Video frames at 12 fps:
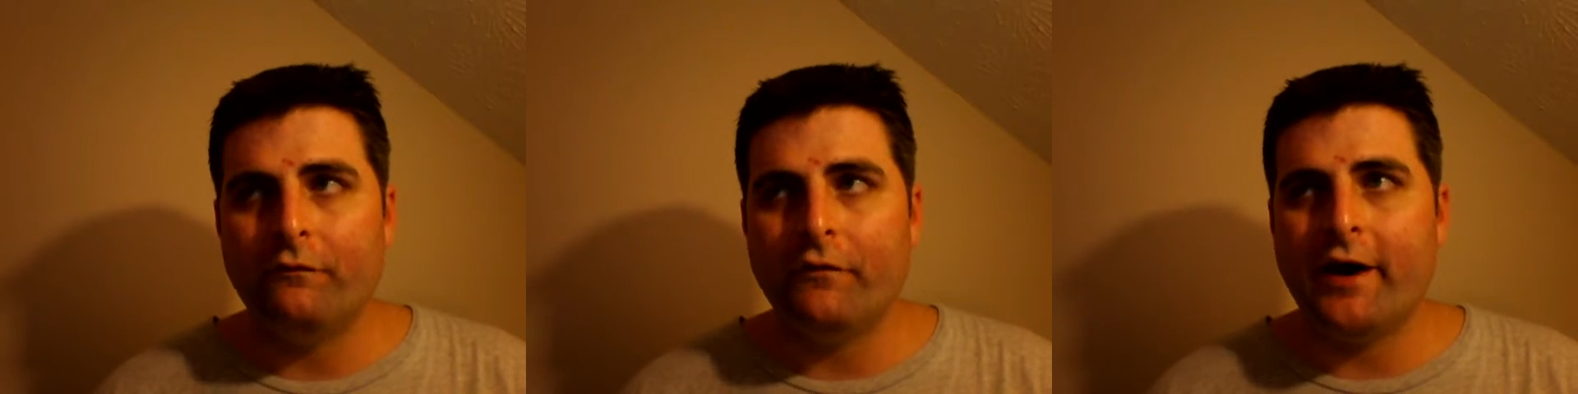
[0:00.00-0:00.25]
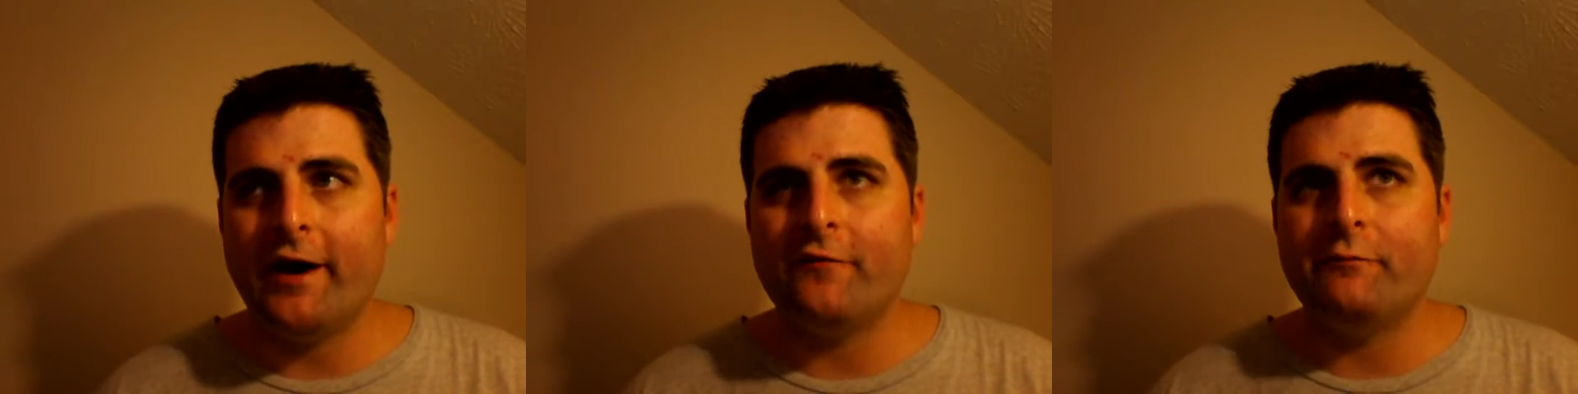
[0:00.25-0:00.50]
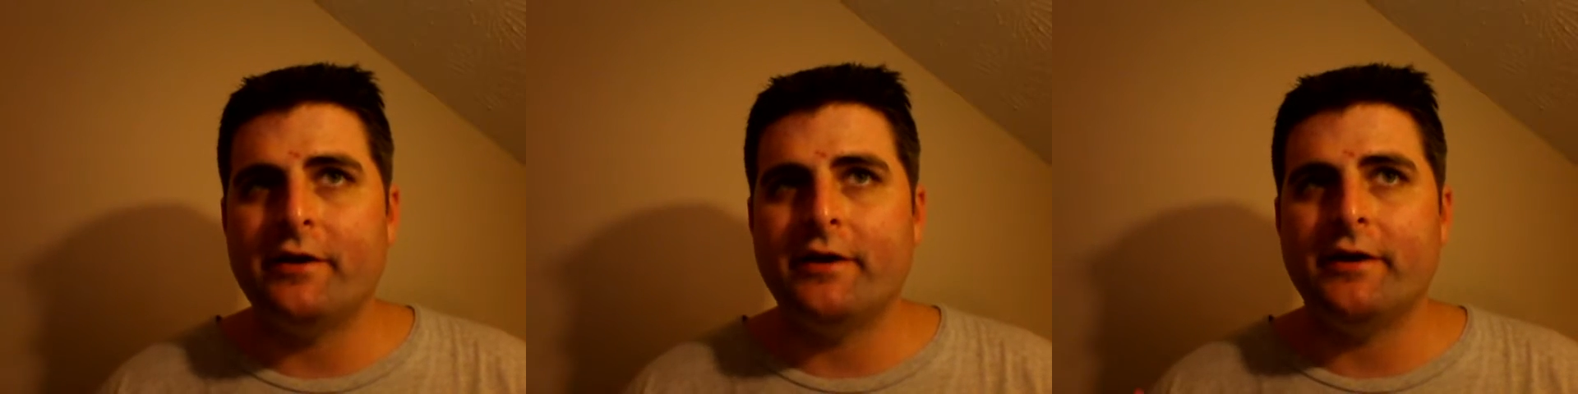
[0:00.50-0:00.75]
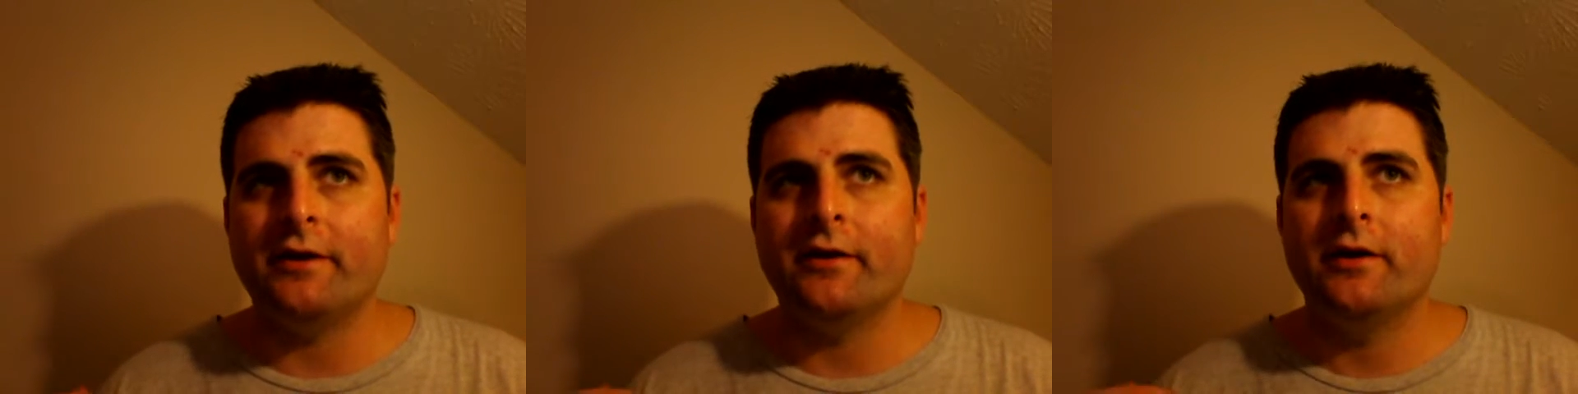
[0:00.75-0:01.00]
5
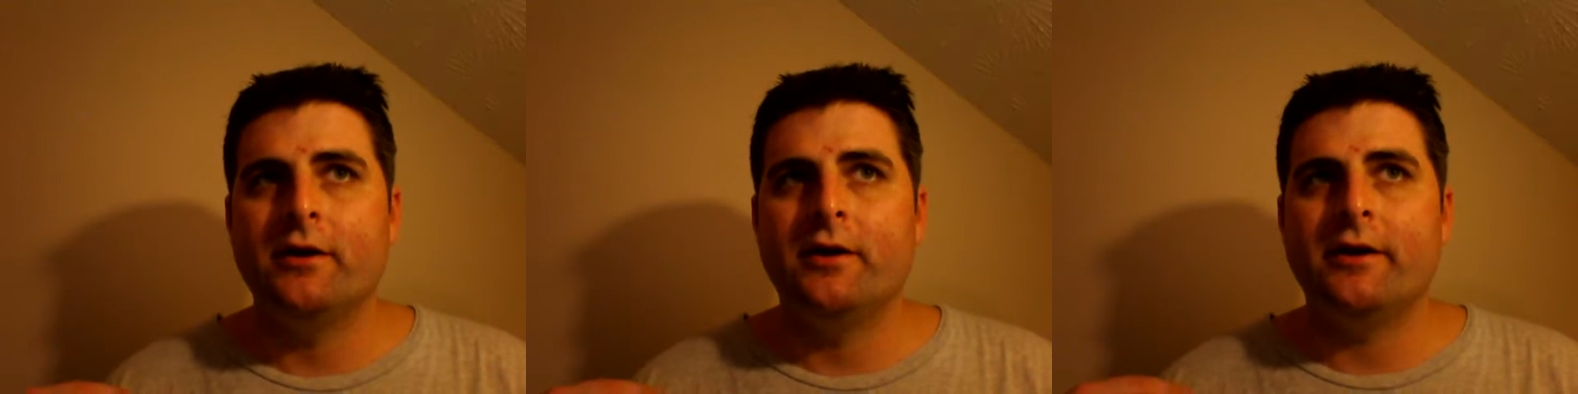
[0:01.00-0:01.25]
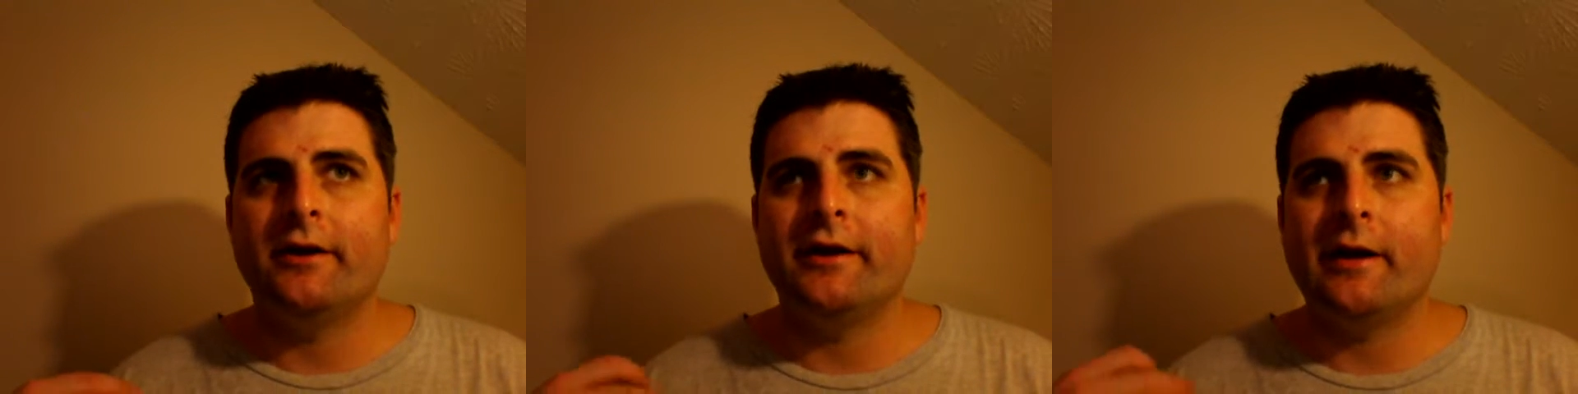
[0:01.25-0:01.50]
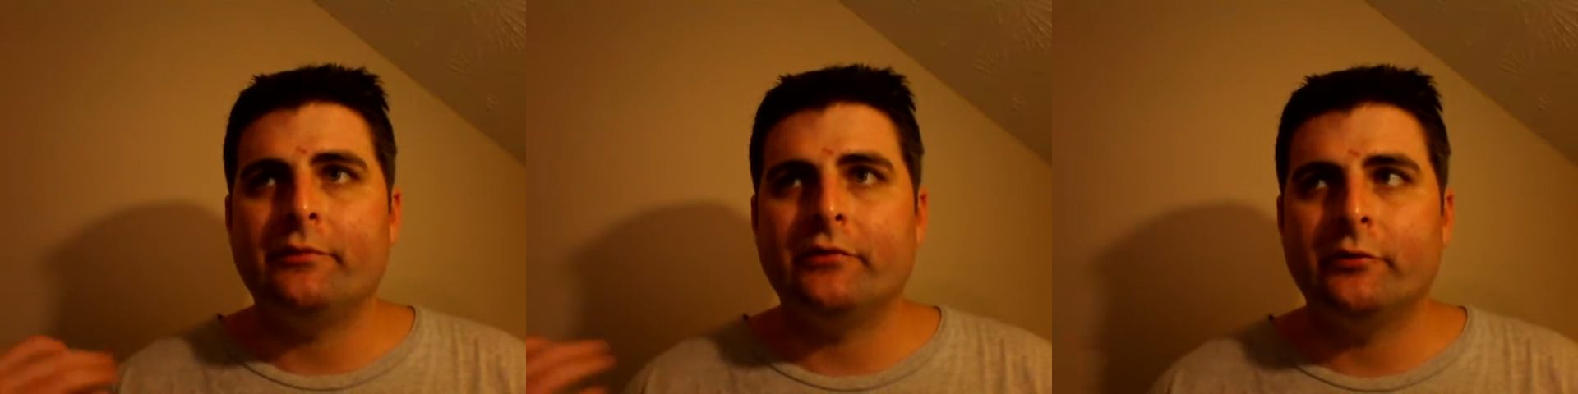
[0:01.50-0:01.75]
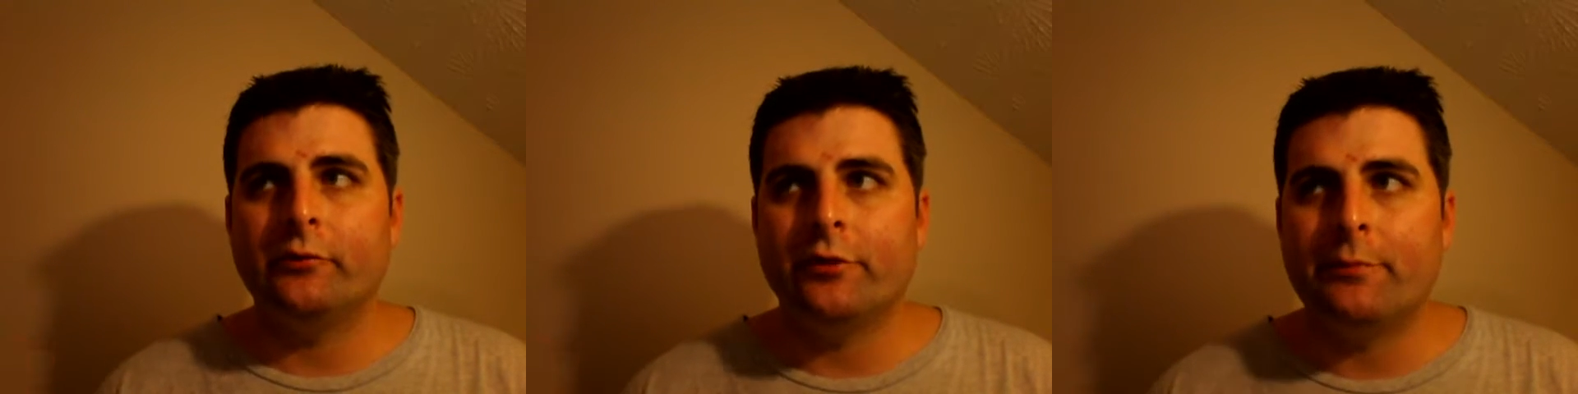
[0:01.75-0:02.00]
being an
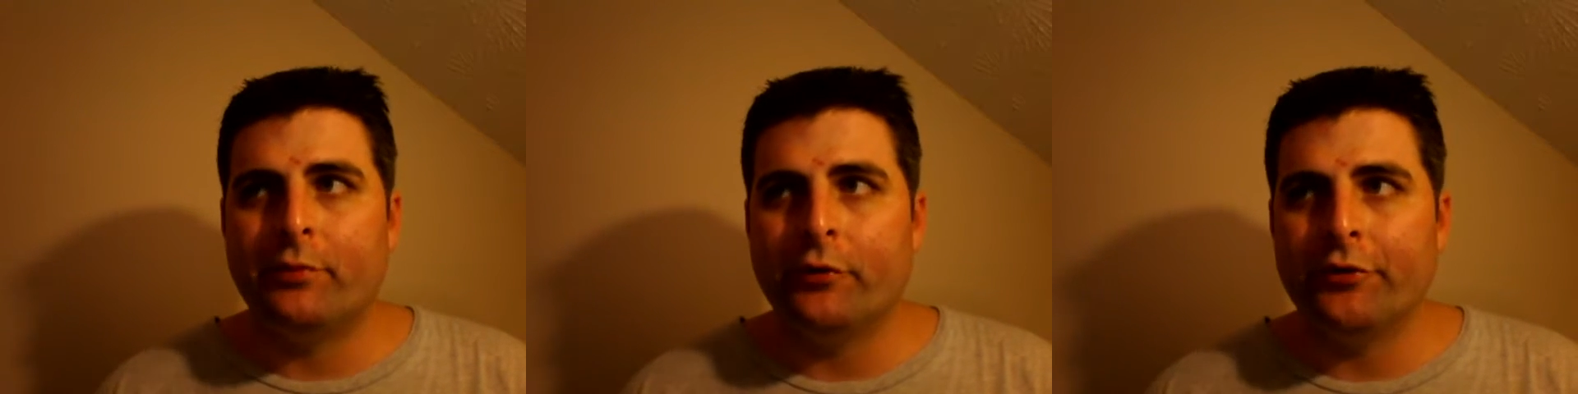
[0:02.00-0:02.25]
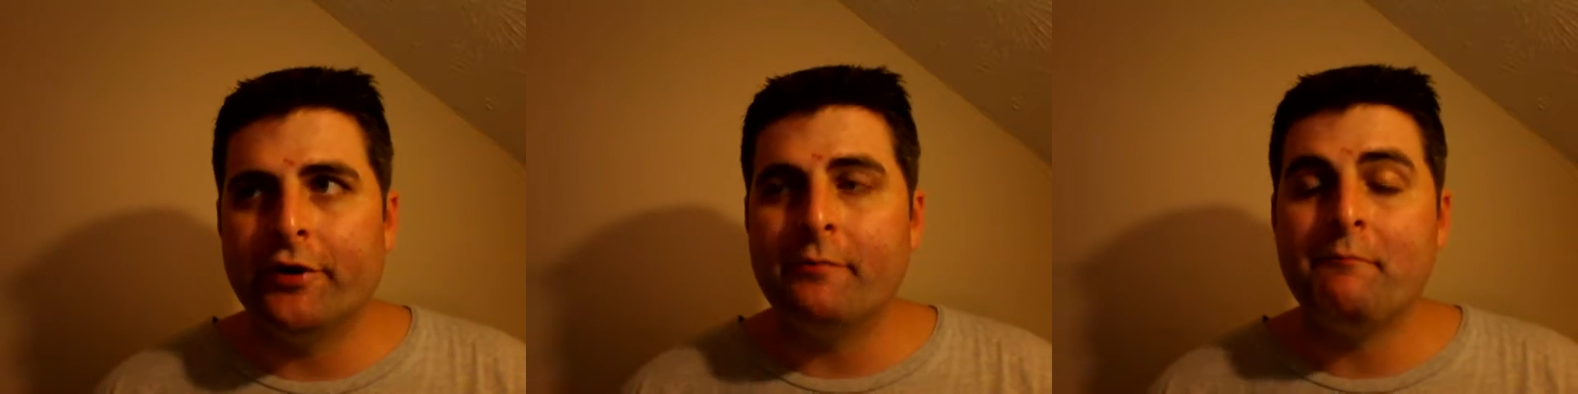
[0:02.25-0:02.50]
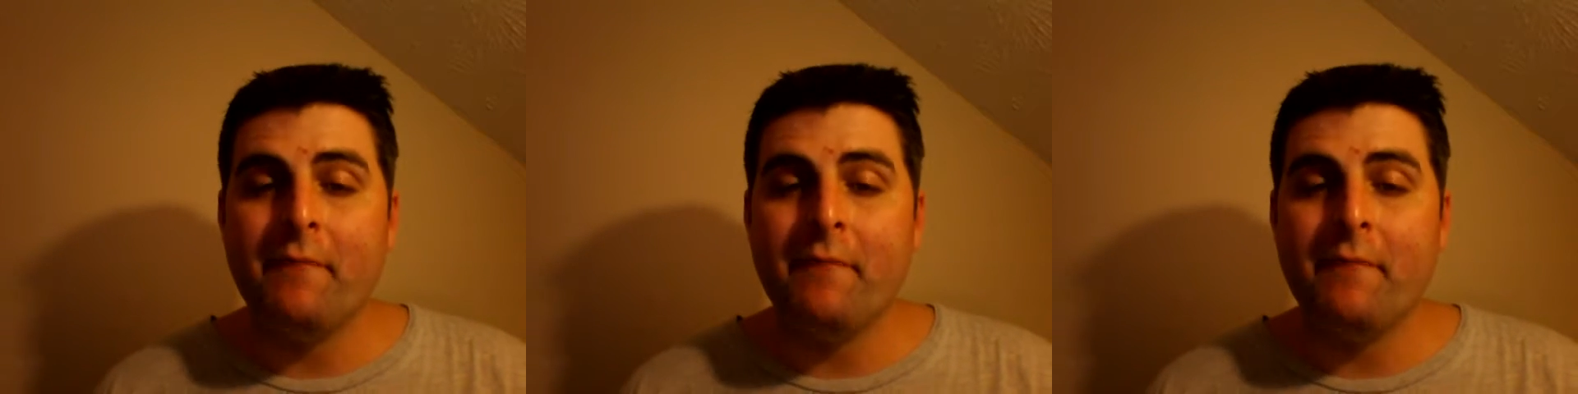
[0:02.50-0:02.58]
absolutely brilliant